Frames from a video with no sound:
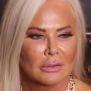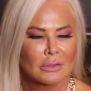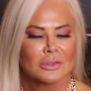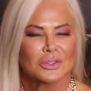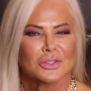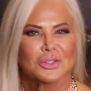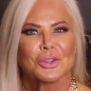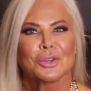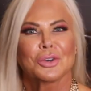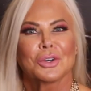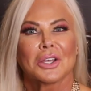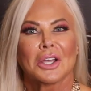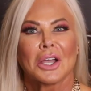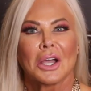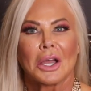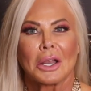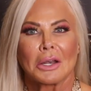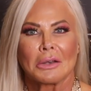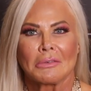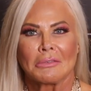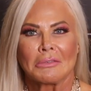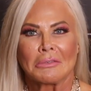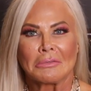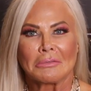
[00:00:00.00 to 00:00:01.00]
shoot a
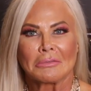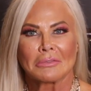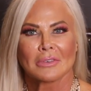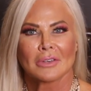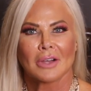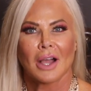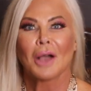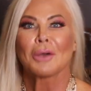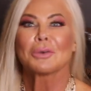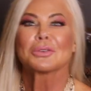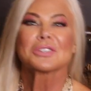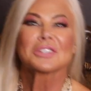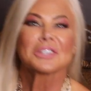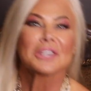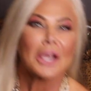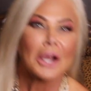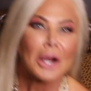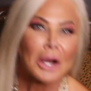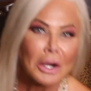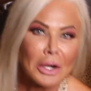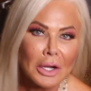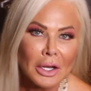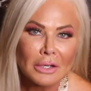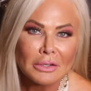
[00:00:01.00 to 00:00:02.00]
gun. I was
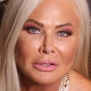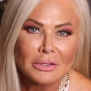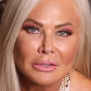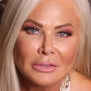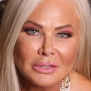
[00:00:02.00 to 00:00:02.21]
scared.